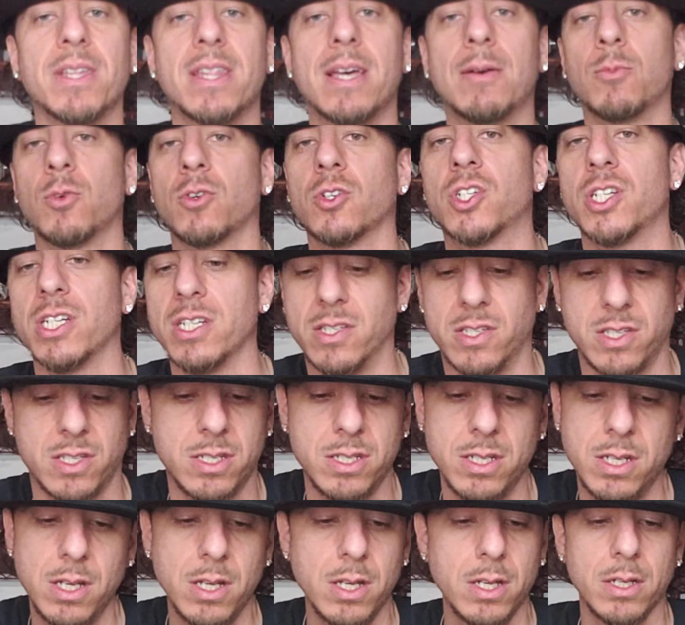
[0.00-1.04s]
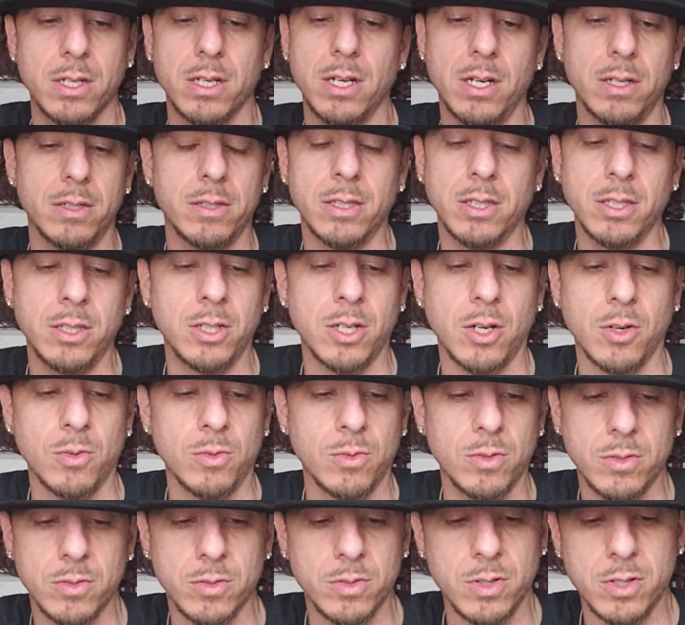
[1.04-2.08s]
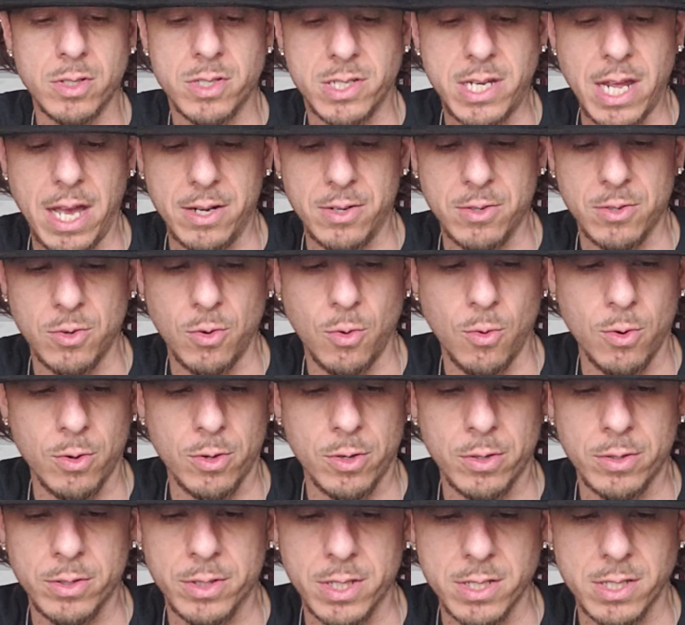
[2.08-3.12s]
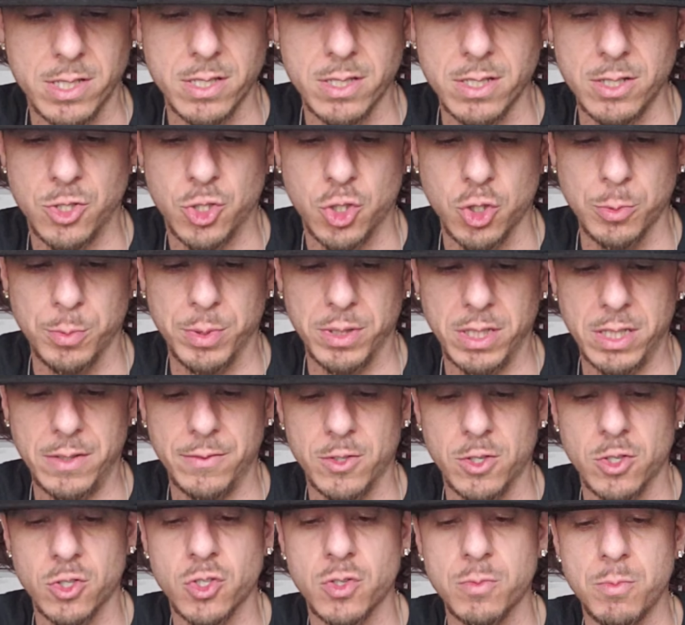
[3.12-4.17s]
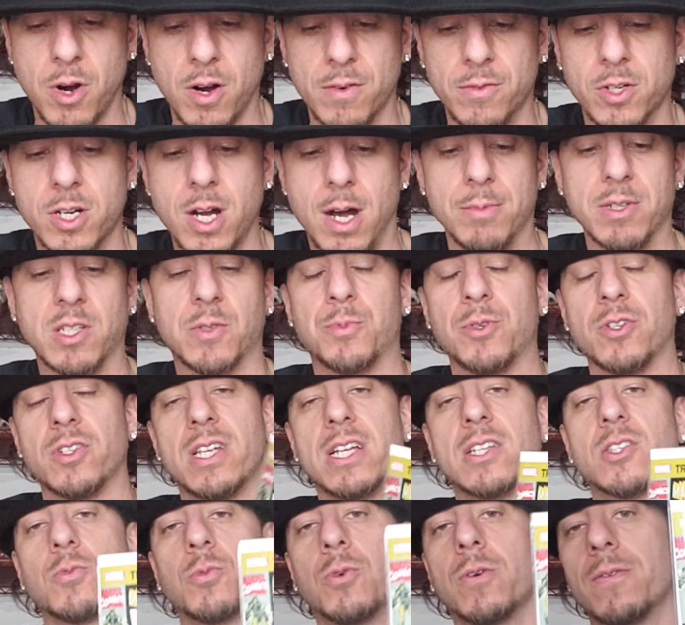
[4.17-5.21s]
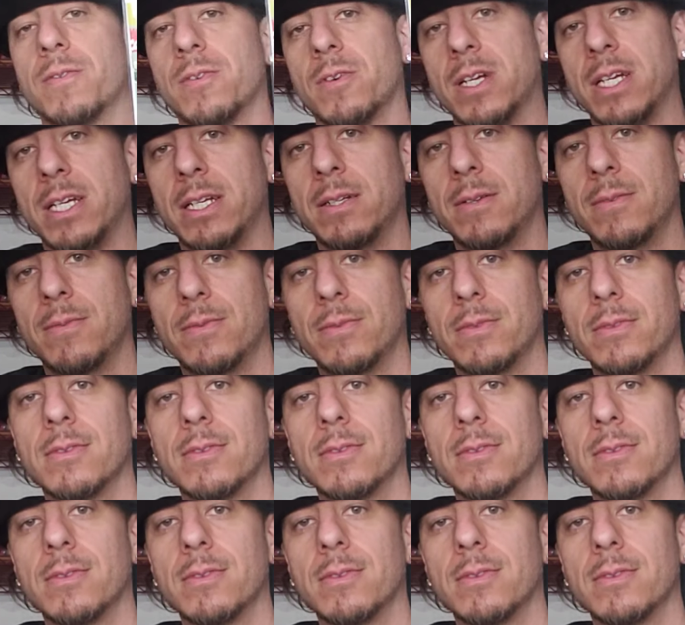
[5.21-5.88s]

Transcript: of them were just, uh, you know, standard ordered. This is a True Believers Marvel Comics Presents Wolverine.